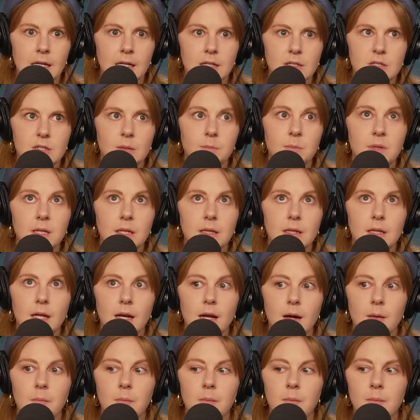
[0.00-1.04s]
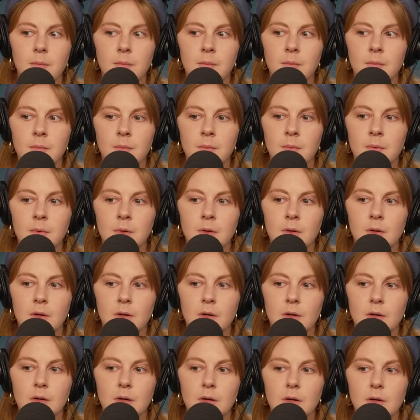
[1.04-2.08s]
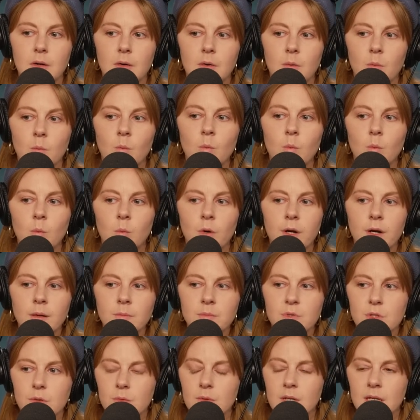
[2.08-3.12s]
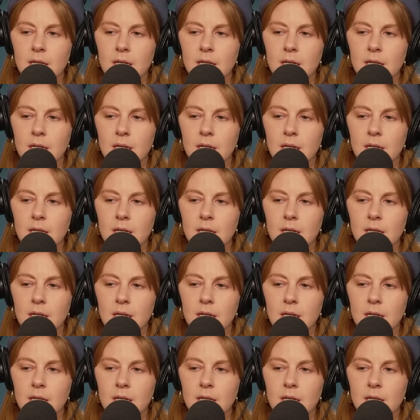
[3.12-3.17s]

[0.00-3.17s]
something that what I'm doing